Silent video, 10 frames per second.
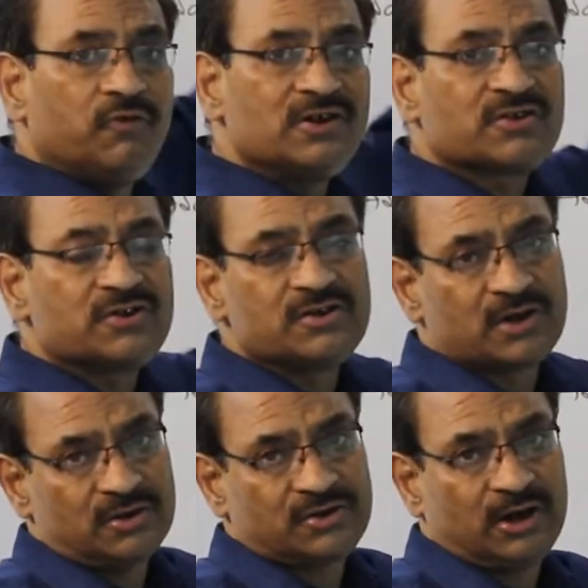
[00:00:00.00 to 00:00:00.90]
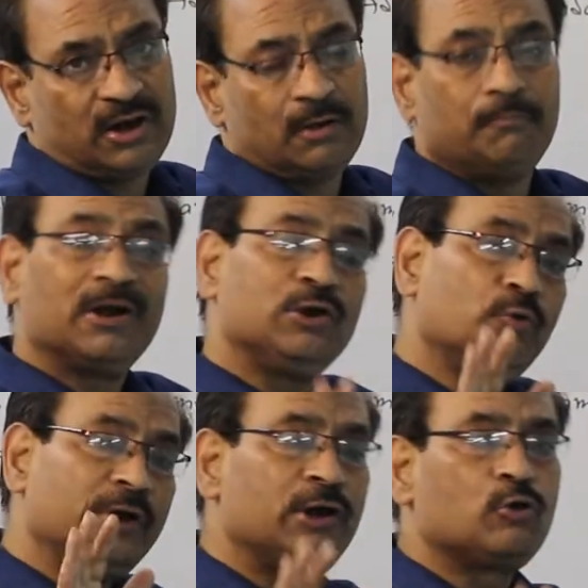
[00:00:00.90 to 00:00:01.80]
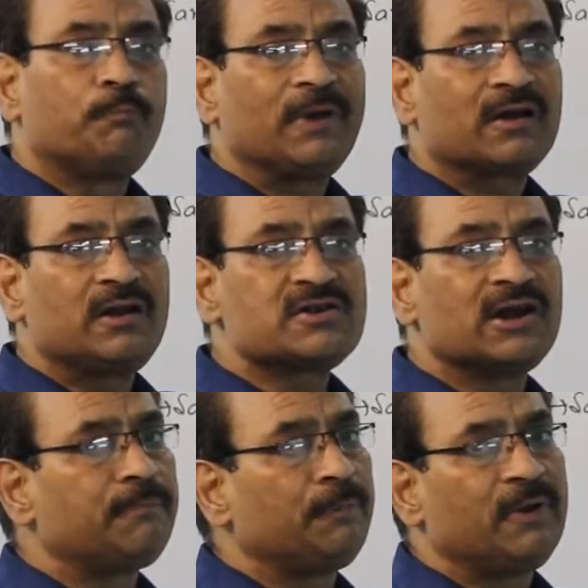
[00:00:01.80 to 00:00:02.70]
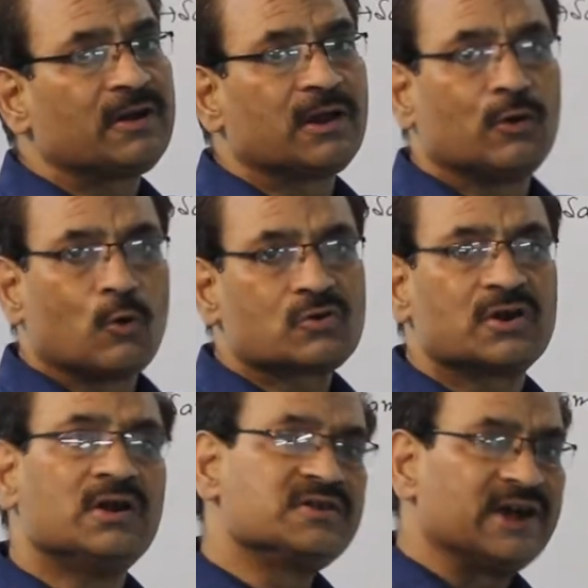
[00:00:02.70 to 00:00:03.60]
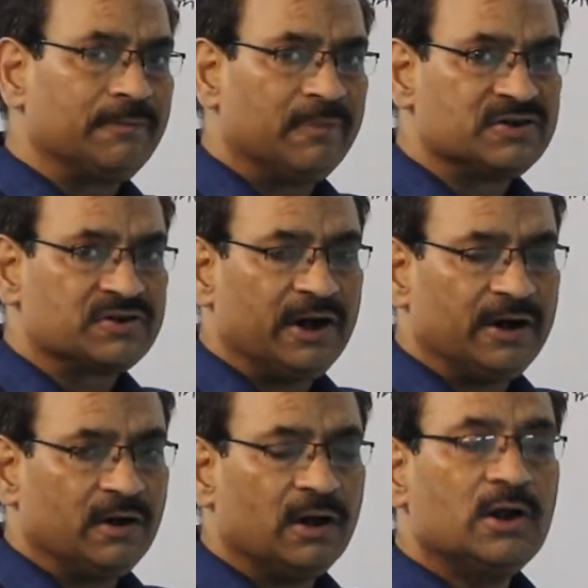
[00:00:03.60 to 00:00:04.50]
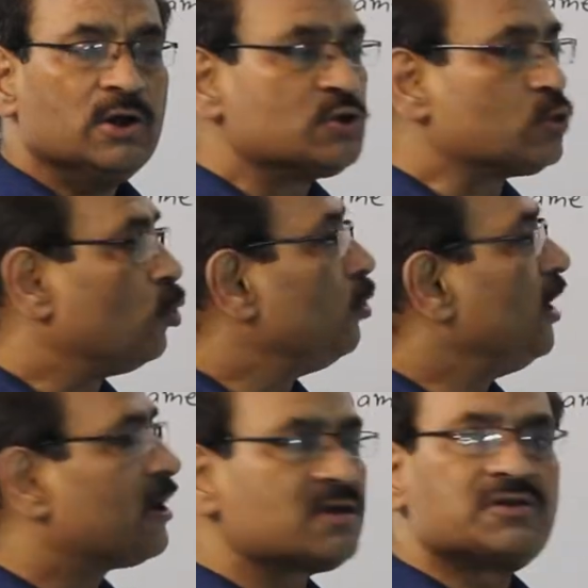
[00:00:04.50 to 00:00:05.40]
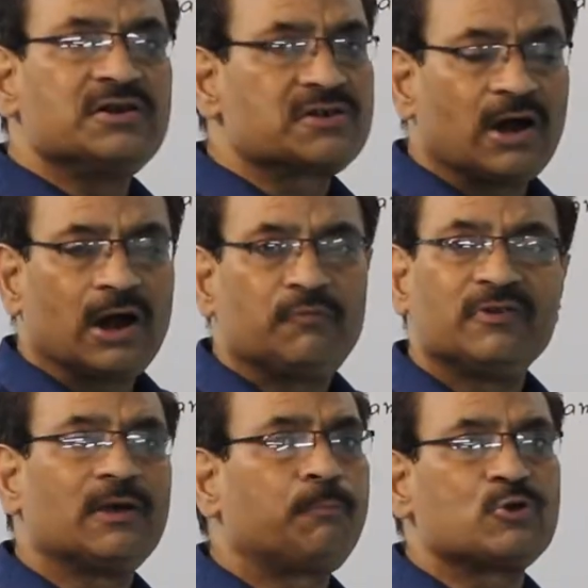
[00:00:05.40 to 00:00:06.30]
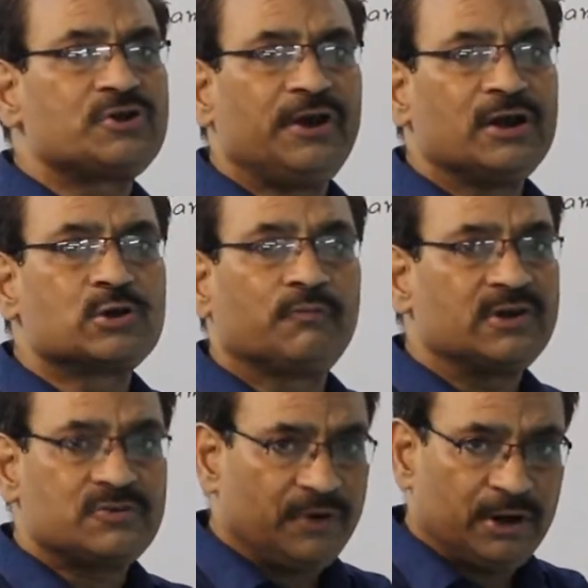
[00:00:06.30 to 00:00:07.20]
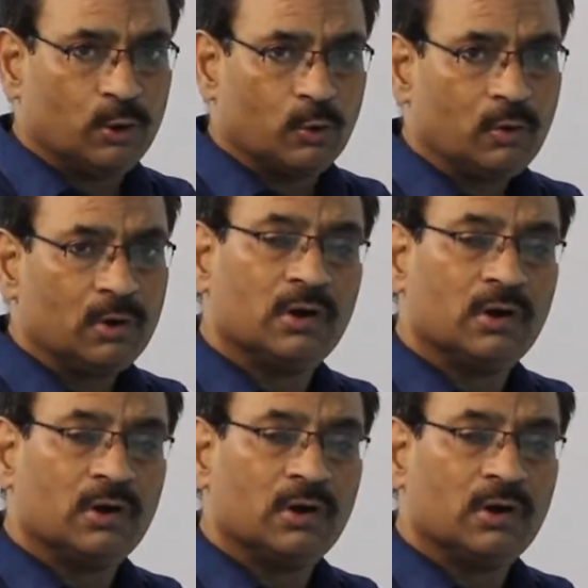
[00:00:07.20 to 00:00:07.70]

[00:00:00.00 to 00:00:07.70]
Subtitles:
physics is concerned. But you need to practice and prepare the notes side by side. So let us start with the proceedings of this video,